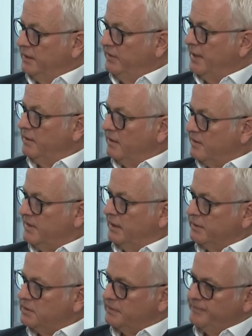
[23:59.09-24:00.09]
then sell
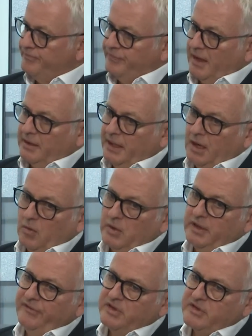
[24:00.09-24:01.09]
it. Now,
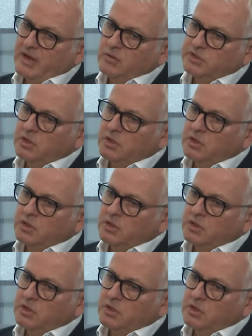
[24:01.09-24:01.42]
if it's down to